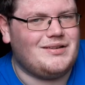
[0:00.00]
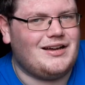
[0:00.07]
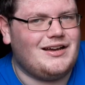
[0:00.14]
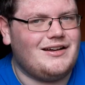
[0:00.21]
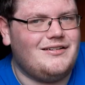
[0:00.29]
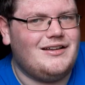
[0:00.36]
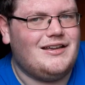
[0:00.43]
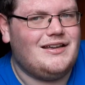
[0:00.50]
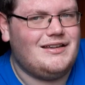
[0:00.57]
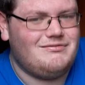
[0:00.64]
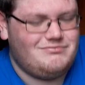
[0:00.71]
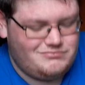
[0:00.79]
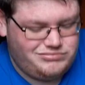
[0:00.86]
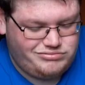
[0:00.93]
And uh,
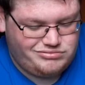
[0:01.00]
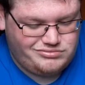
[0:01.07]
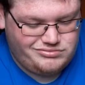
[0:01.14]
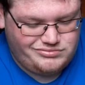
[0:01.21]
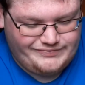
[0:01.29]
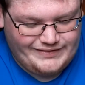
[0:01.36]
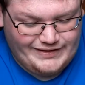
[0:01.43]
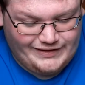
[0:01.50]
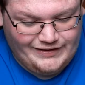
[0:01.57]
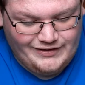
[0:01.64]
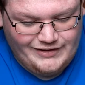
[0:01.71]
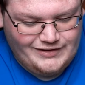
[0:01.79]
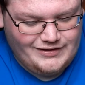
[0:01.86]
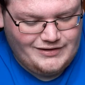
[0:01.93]
yeah,
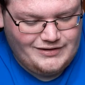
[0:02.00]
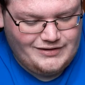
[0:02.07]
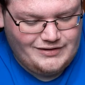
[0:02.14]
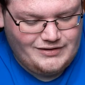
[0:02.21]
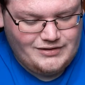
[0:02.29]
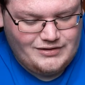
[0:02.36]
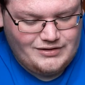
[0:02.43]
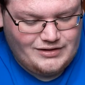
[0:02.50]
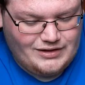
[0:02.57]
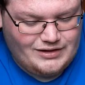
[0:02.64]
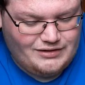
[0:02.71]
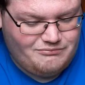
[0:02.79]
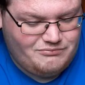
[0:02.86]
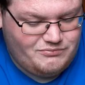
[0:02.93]

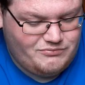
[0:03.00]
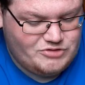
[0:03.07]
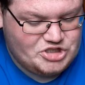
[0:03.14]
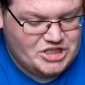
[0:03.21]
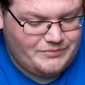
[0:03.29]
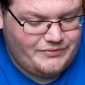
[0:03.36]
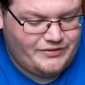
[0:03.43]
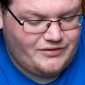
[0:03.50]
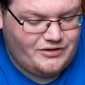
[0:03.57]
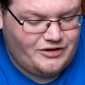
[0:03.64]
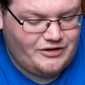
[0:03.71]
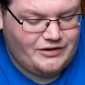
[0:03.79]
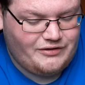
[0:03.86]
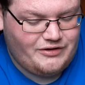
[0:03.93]
uh, Sheamus and
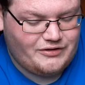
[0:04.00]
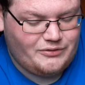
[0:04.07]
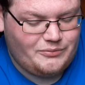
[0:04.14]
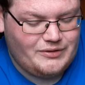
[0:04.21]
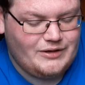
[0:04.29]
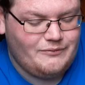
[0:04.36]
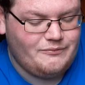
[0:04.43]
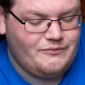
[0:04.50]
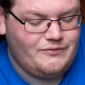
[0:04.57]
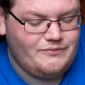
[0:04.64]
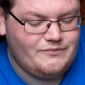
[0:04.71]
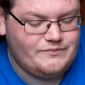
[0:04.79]
Holland got the win.